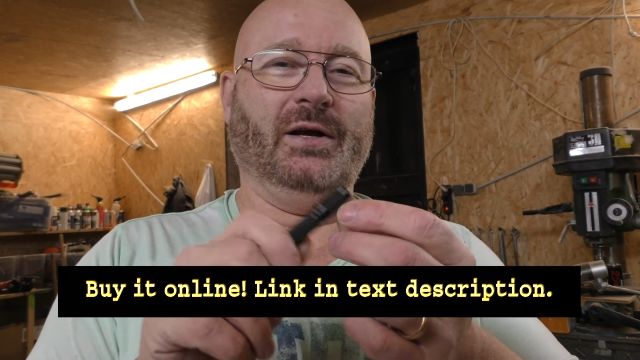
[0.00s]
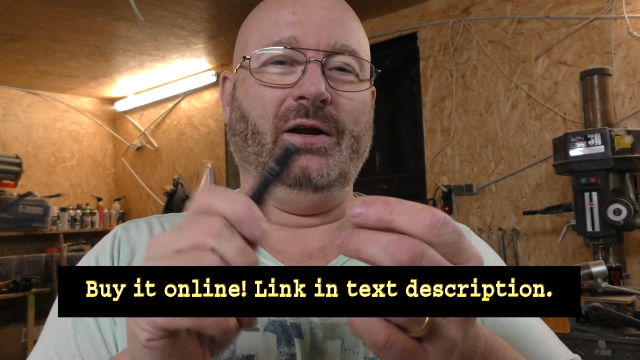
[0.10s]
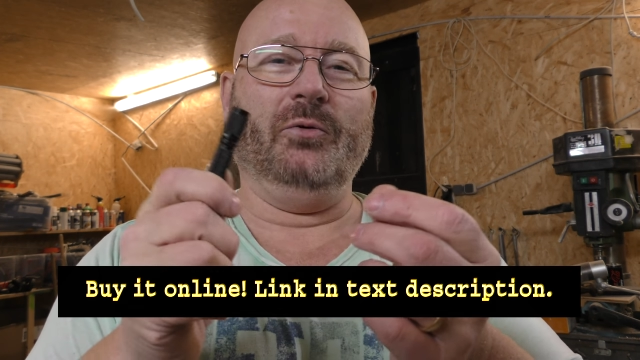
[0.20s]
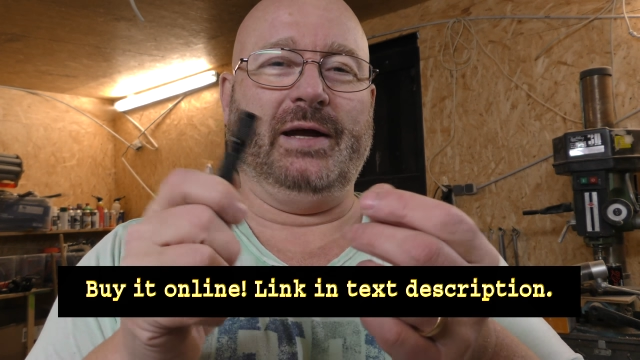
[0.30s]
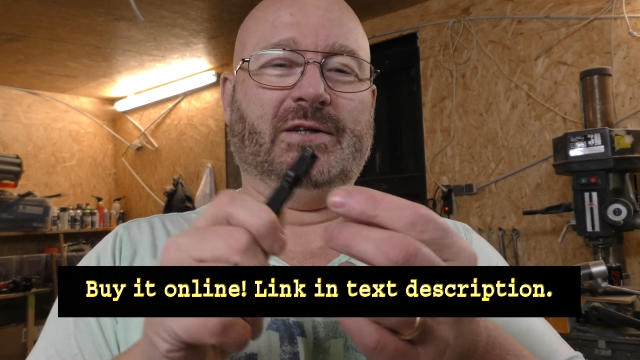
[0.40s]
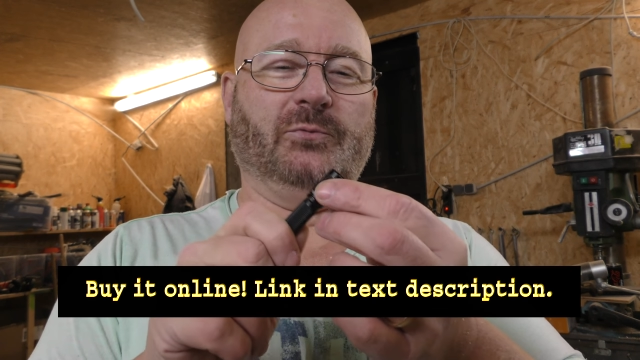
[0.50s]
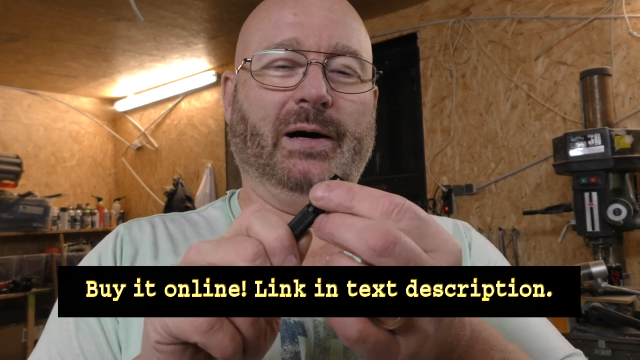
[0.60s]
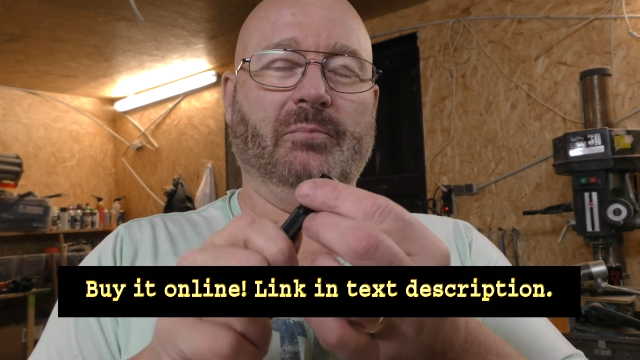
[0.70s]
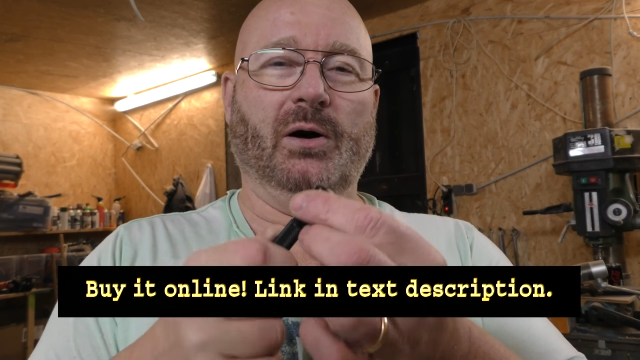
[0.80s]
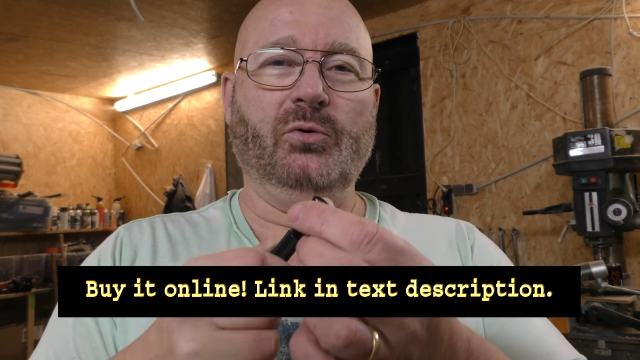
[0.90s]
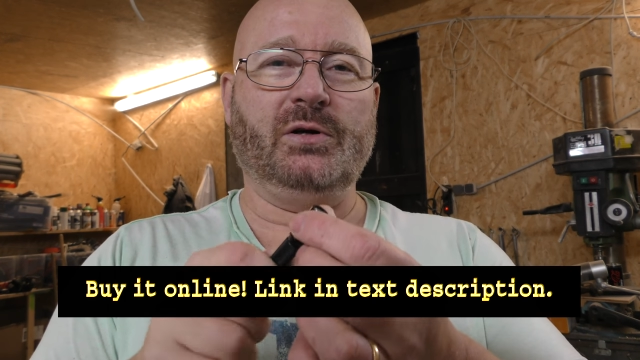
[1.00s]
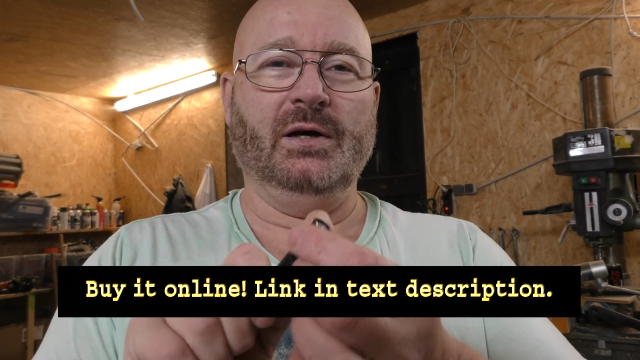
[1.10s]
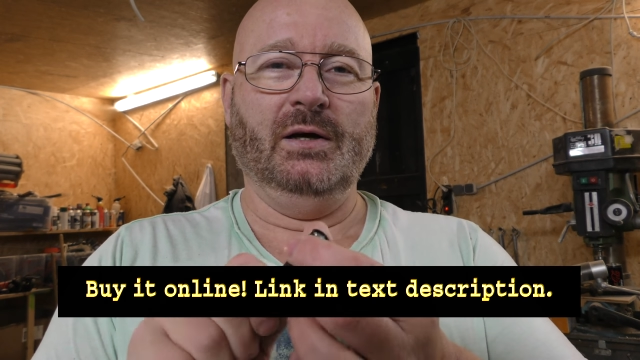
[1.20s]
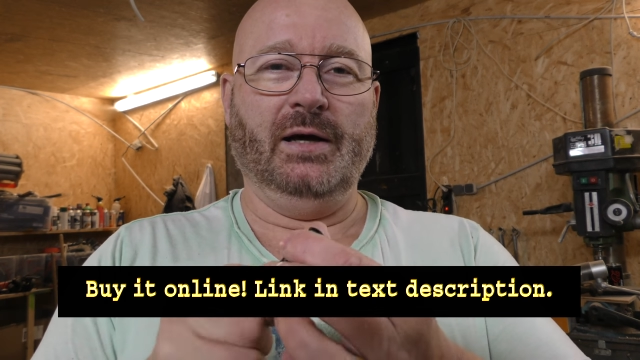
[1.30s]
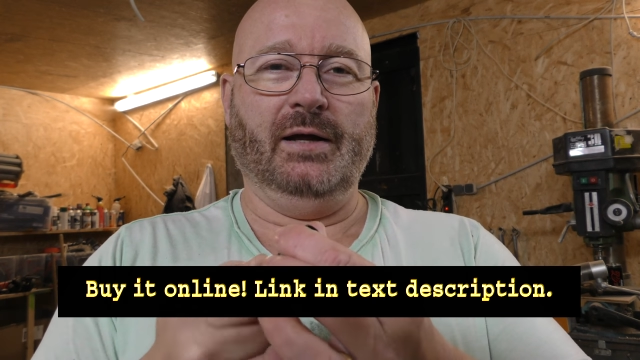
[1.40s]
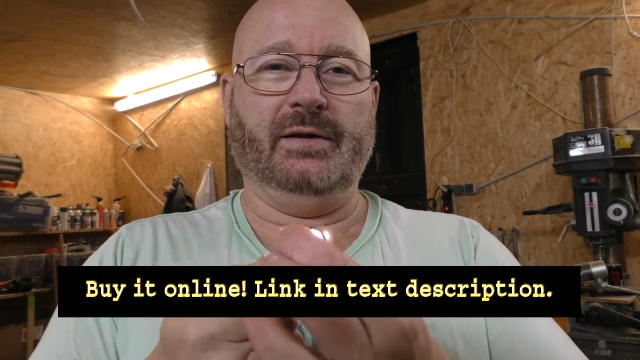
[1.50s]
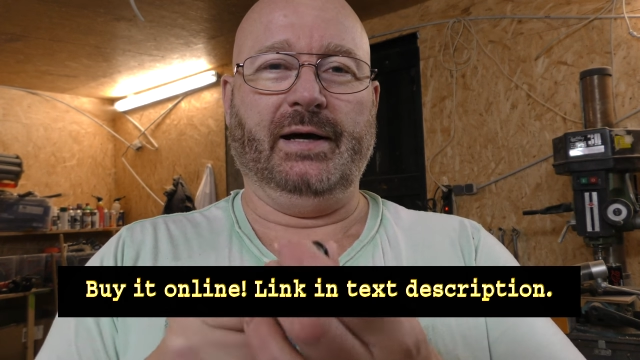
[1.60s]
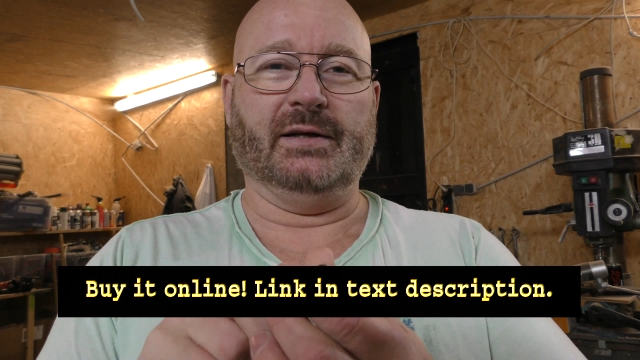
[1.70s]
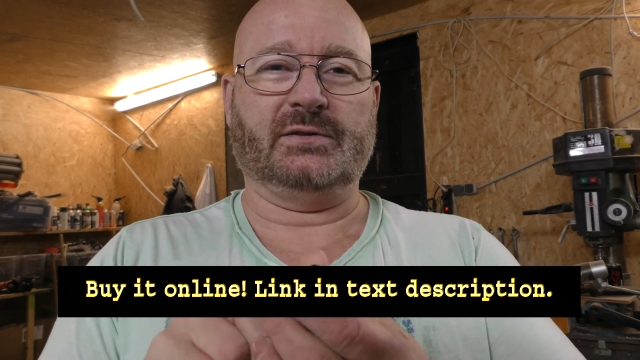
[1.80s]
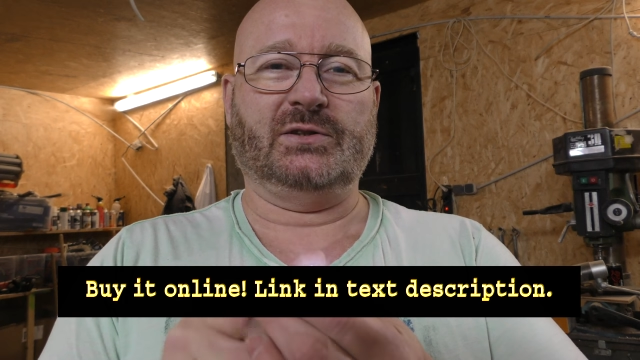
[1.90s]
It only has one mode and
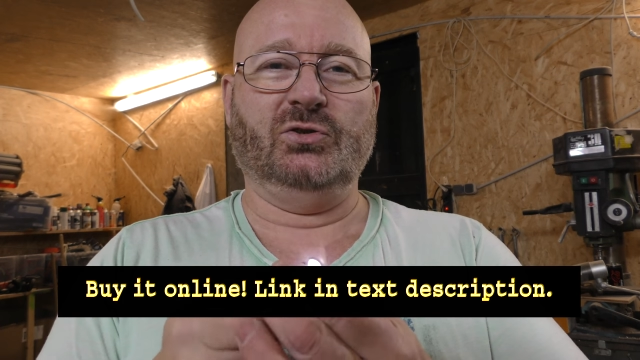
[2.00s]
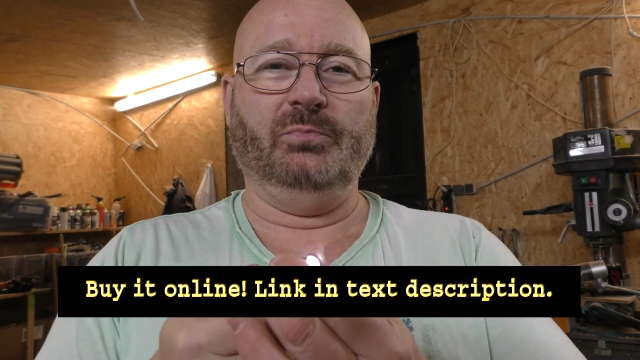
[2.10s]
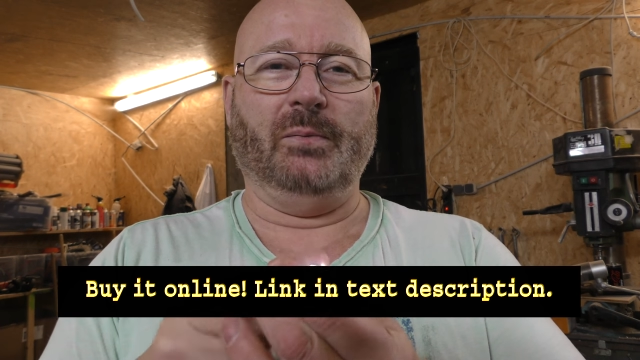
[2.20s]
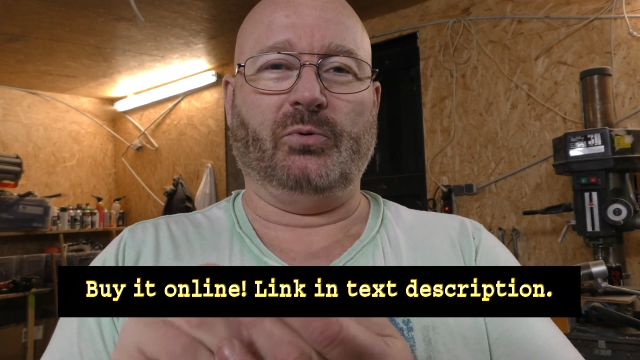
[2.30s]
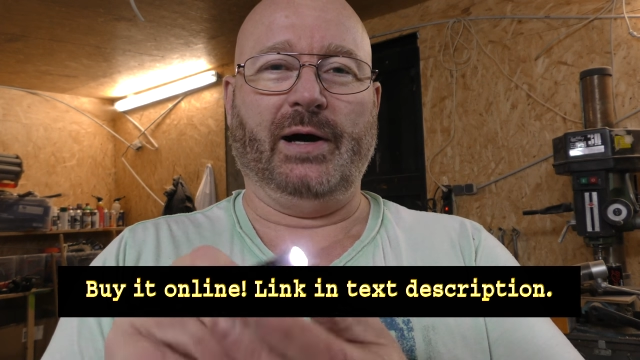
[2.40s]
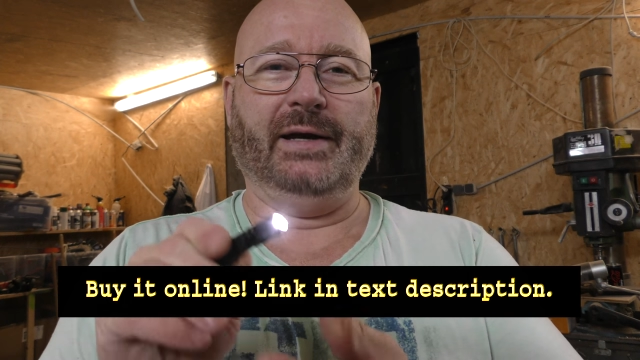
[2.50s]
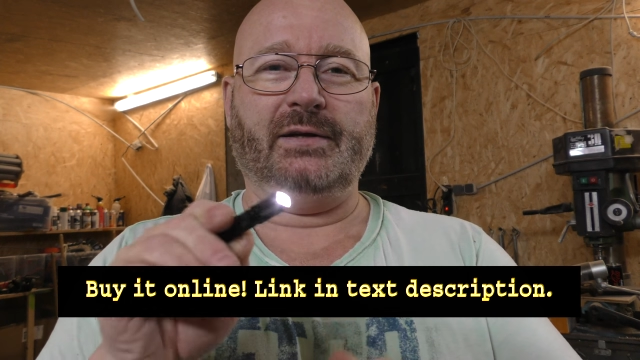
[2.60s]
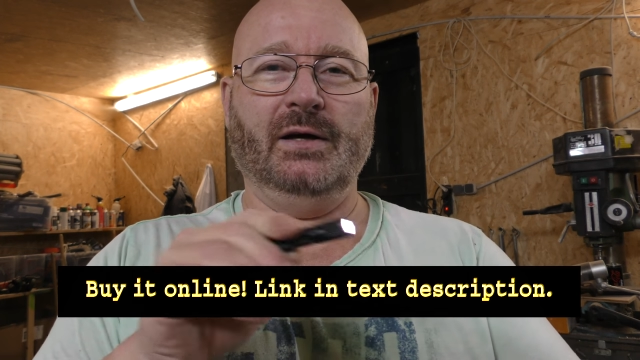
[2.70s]
that is super bright,